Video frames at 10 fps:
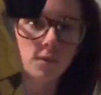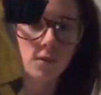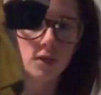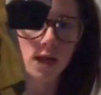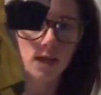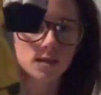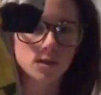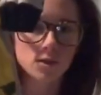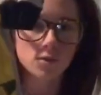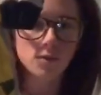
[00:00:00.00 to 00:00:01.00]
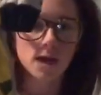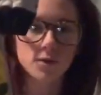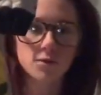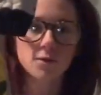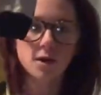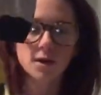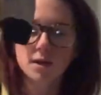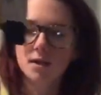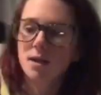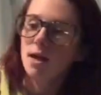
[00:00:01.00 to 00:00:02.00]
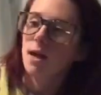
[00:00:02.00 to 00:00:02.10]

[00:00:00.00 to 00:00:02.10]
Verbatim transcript: which has a little raccoon on it,